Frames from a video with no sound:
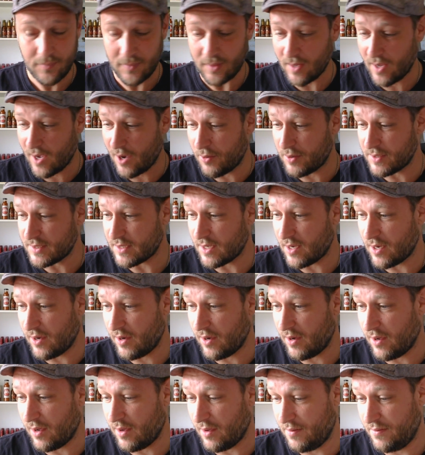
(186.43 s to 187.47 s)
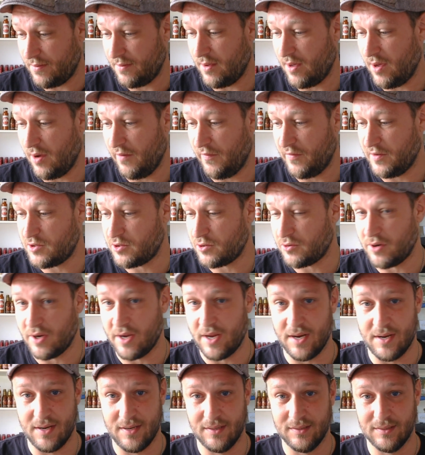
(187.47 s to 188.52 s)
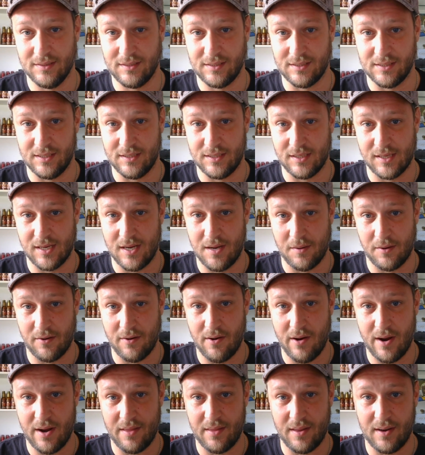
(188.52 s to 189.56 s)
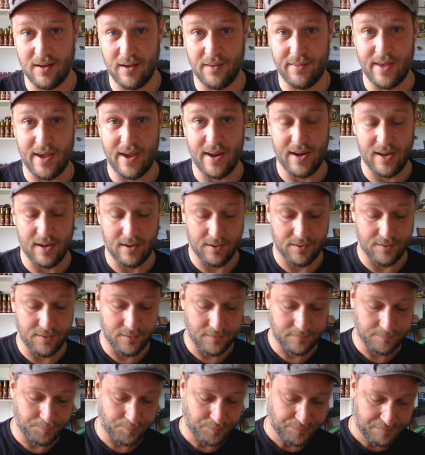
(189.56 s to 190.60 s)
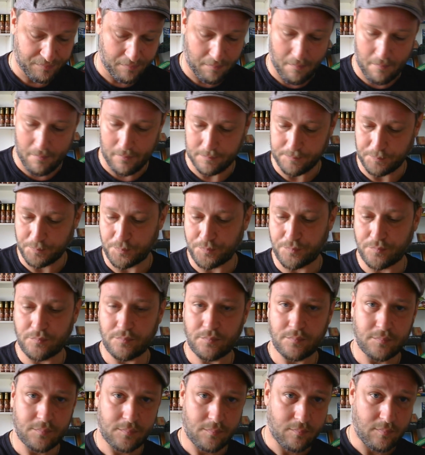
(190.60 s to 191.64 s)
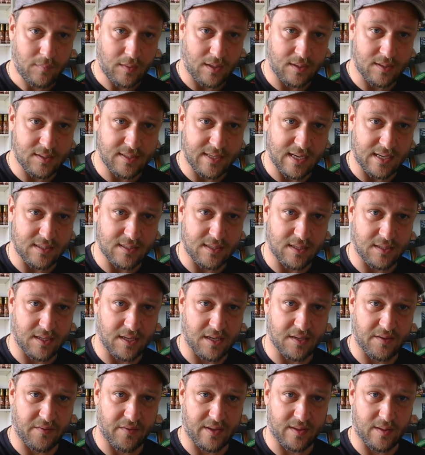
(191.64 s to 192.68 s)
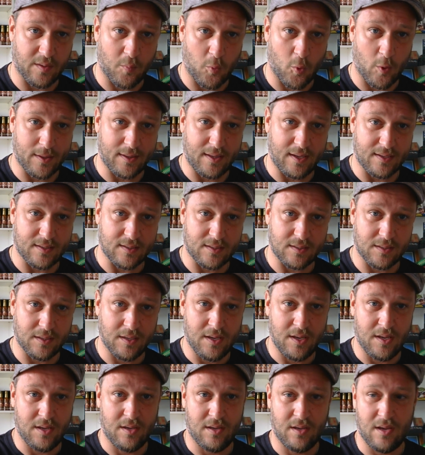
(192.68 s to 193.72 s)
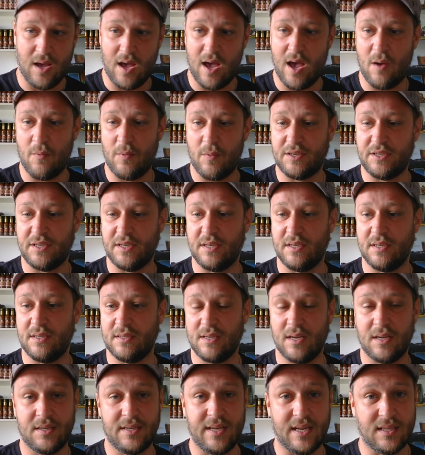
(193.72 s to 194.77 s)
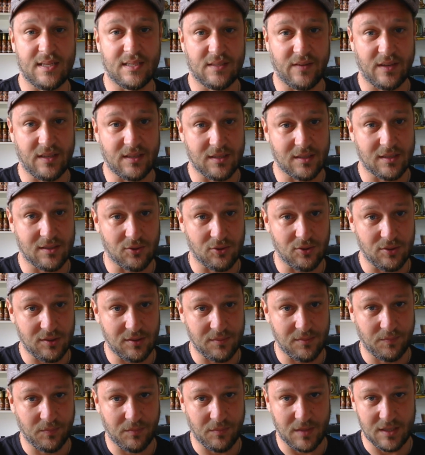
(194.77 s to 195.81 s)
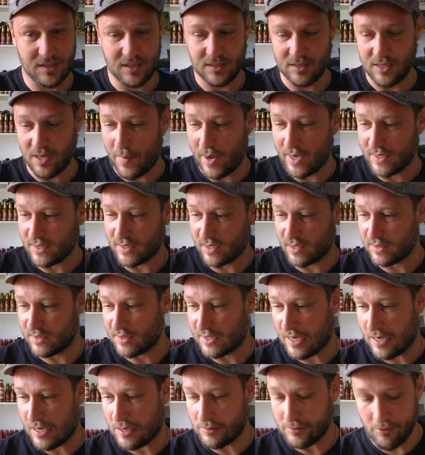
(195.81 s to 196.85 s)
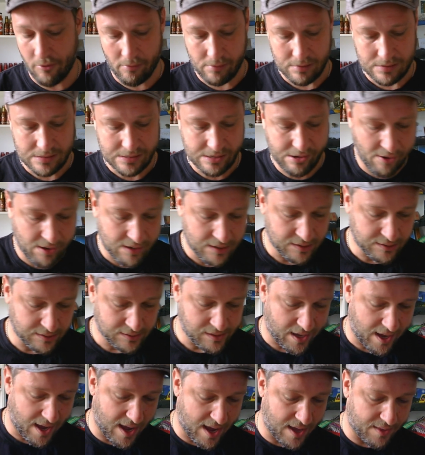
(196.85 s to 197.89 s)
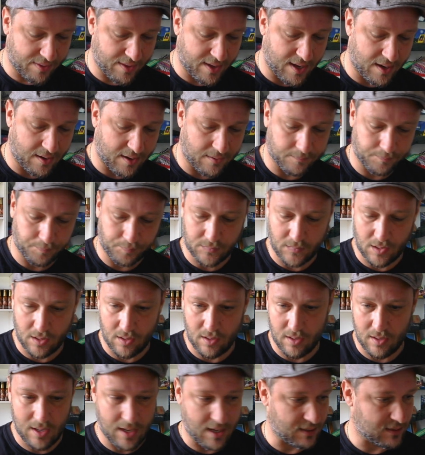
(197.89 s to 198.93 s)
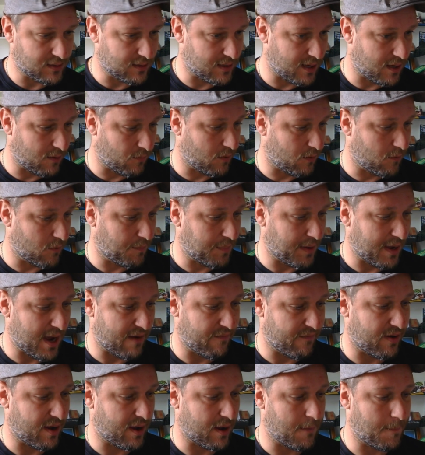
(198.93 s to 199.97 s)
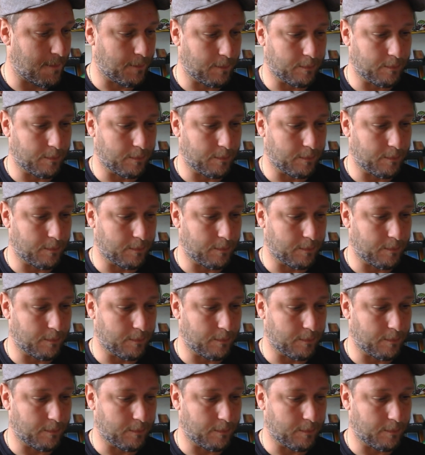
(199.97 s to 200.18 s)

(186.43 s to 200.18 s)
I was overjoyed because you can't grow anything like that in England. Salsa de Sphincter Muertes, which is a dead sphincter sauce. This is our Mexican style, and then lastly we will be having